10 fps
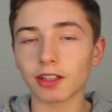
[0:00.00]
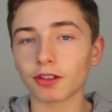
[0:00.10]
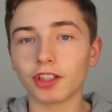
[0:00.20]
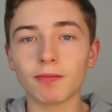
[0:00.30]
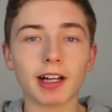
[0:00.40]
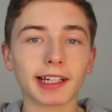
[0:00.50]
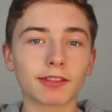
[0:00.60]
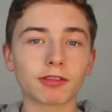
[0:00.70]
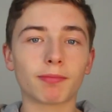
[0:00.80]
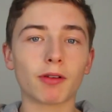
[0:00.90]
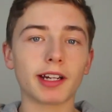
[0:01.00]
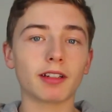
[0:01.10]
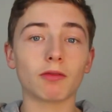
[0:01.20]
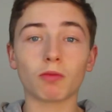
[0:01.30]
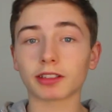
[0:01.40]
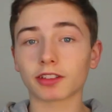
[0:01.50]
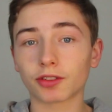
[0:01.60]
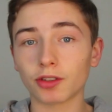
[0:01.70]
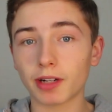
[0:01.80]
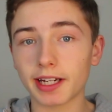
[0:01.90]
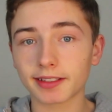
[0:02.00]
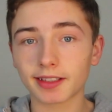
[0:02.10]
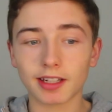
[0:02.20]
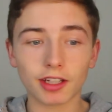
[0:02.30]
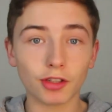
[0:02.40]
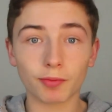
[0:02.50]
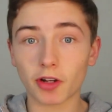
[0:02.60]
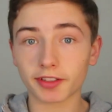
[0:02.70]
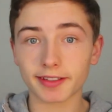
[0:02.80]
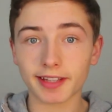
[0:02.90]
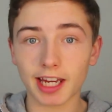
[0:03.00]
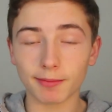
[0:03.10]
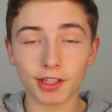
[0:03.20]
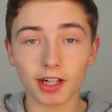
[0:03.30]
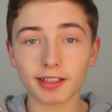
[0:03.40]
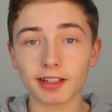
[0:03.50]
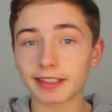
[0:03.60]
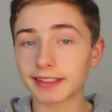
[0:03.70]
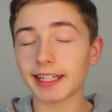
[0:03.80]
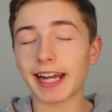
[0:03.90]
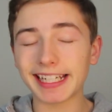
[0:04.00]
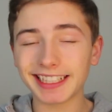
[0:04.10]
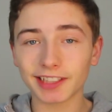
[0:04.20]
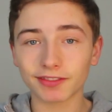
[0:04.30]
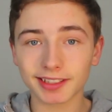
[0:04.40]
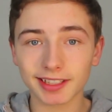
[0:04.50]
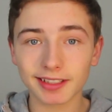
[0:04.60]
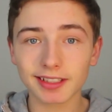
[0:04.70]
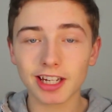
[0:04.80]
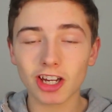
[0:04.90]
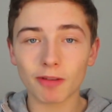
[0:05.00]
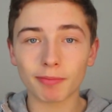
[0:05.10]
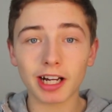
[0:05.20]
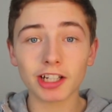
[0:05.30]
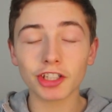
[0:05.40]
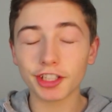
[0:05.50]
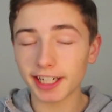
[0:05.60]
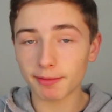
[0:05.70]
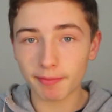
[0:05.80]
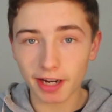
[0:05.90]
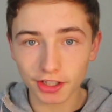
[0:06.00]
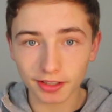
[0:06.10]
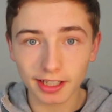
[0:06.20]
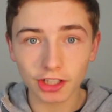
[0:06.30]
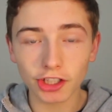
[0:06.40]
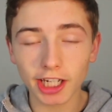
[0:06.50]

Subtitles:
Now look, you might get to a point, 1 to 2 weeks, you're pretty much the same. You don't see any differences, but you need to be patient.